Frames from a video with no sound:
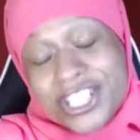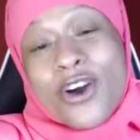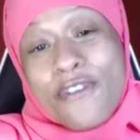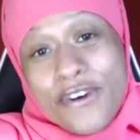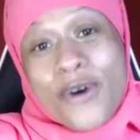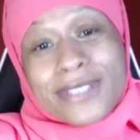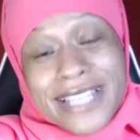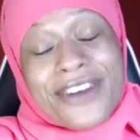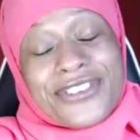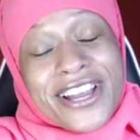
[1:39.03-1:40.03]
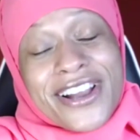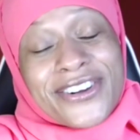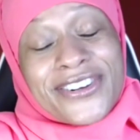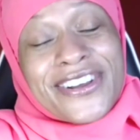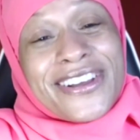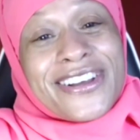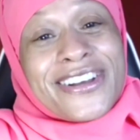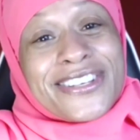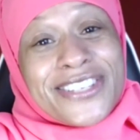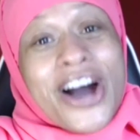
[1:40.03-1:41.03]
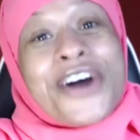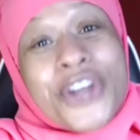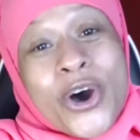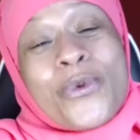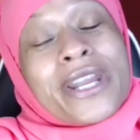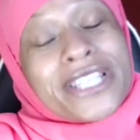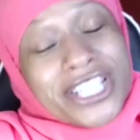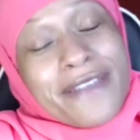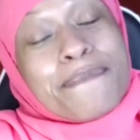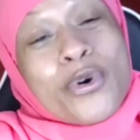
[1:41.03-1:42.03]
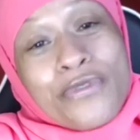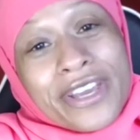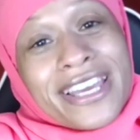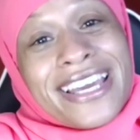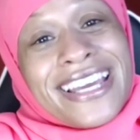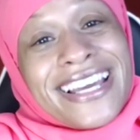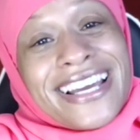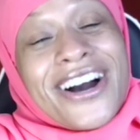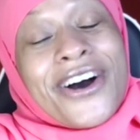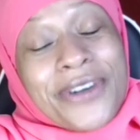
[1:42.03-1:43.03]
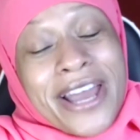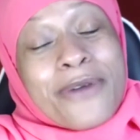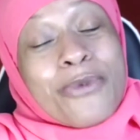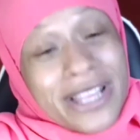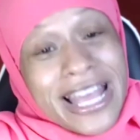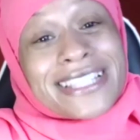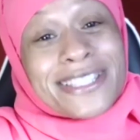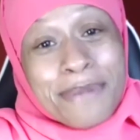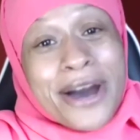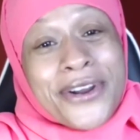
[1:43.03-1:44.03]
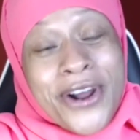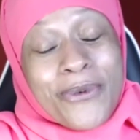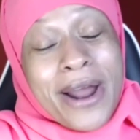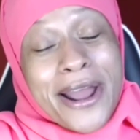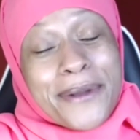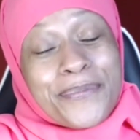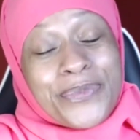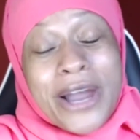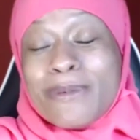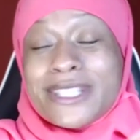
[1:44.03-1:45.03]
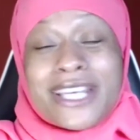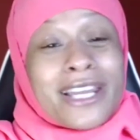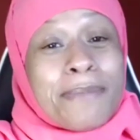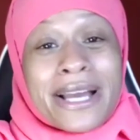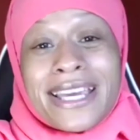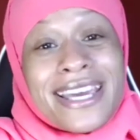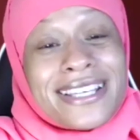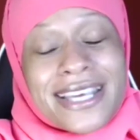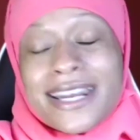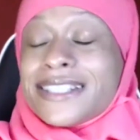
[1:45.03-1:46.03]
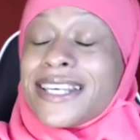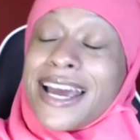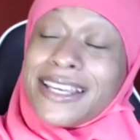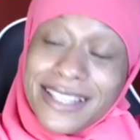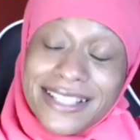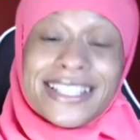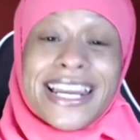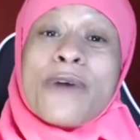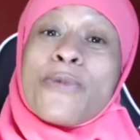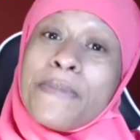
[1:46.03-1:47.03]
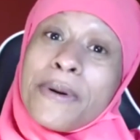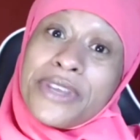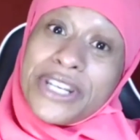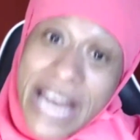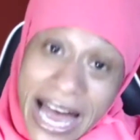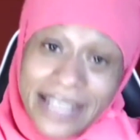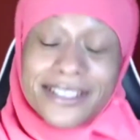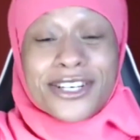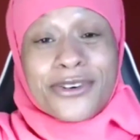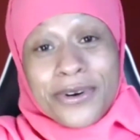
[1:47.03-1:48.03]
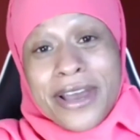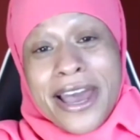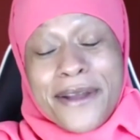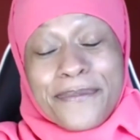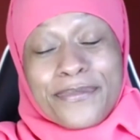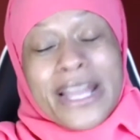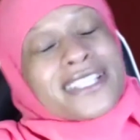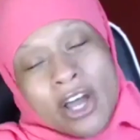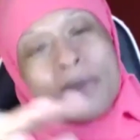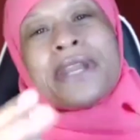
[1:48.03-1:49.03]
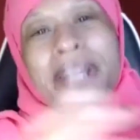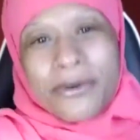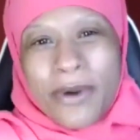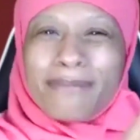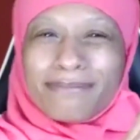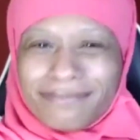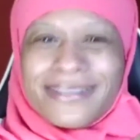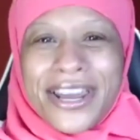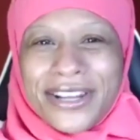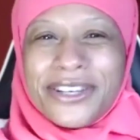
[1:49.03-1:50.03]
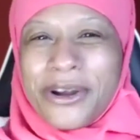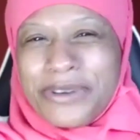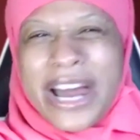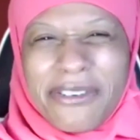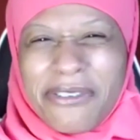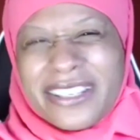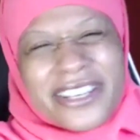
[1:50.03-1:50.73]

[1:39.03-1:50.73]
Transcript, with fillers: show folks out there, y'all know what a cheap movie okay, what that's about. All right. I was telling my kids that I said, hey, listen, I remember the dollar show. Okay. So, but anyway, I'm kind of, you know, digress,